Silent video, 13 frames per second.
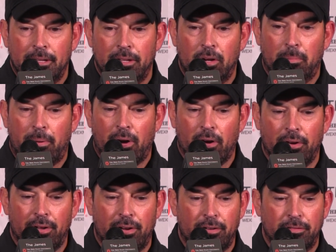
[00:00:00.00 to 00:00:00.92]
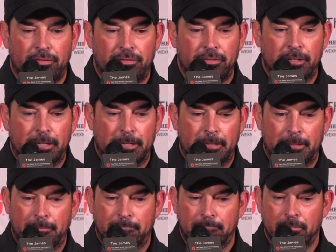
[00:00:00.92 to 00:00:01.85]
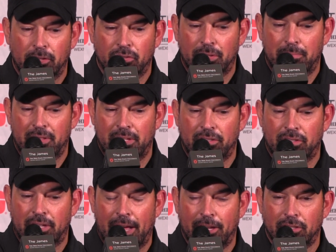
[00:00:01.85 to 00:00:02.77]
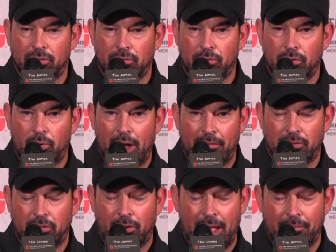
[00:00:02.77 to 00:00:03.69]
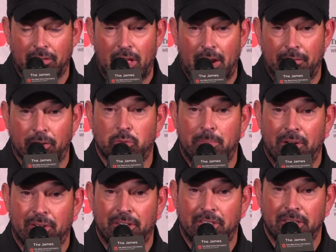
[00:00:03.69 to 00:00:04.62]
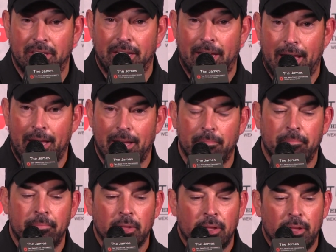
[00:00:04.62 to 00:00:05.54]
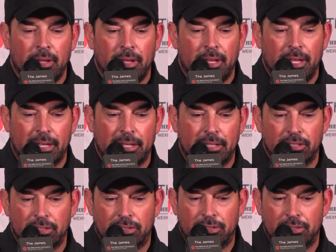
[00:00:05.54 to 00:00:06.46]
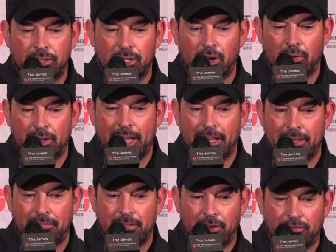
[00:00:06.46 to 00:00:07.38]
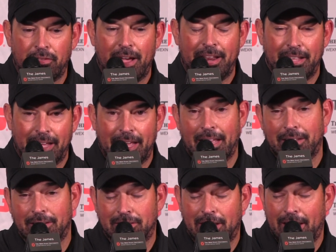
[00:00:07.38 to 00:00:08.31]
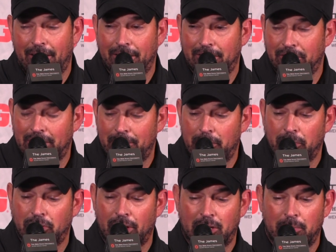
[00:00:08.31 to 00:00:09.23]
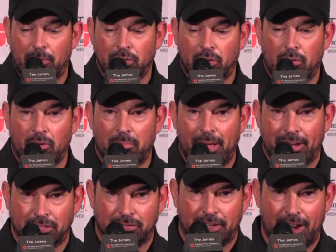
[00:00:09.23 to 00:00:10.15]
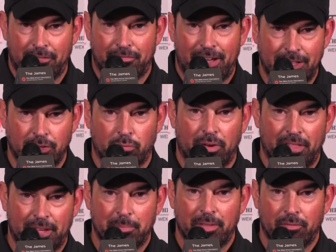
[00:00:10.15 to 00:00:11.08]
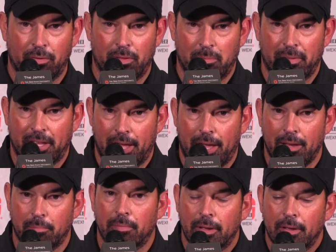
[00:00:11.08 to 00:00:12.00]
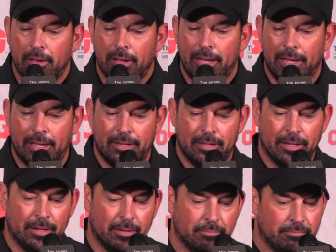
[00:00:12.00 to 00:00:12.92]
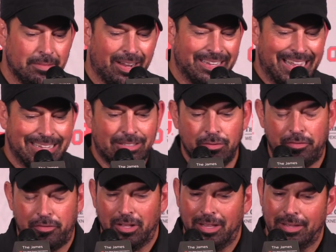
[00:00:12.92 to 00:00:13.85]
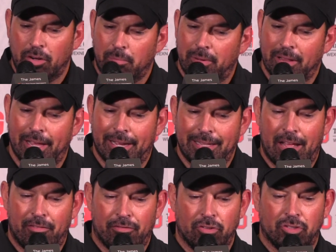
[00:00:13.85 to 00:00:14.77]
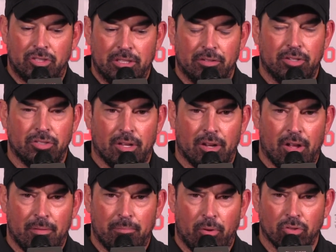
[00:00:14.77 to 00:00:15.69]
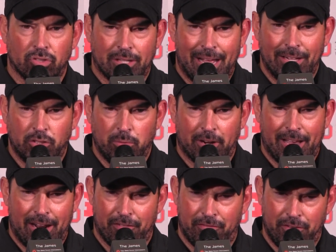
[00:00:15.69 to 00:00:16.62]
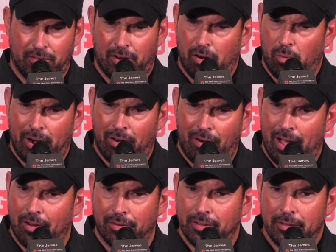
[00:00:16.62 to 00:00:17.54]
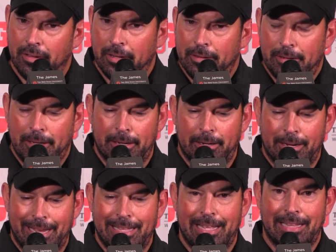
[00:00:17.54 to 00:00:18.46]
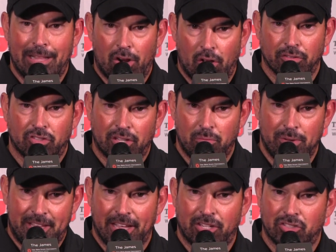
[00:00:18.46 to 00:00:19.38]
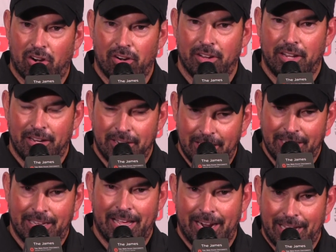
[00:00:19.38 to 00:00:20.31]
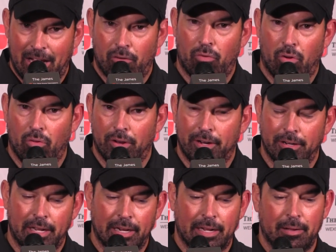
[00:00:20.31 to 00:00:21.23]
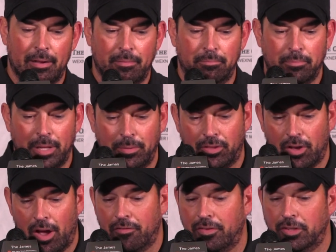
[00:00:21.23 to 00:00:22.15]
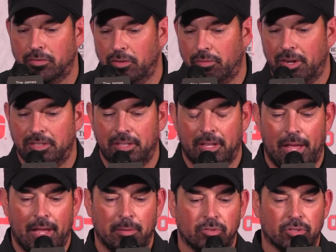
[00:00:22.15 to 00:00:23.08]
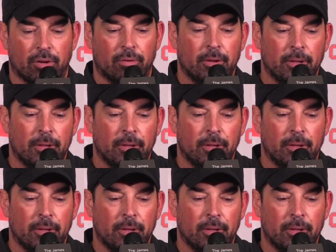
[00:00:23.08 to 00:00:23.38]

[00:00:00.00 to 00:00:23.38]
you know, part of um, you know some of these guys who, who haven't don't have a lot of experience in the game is you know get you know finding again it's kind of like the same thing we talked about with the quarterback is kind of find the rhythm rhythm of the game and um, I, I, do feel a little bit like in that first series on, on both sides we were kind of feeling our way around uh, and, and, then all of a sudden we kick-started it and kind of got rolling and, and, and, played with confidence for the rest of the game. So,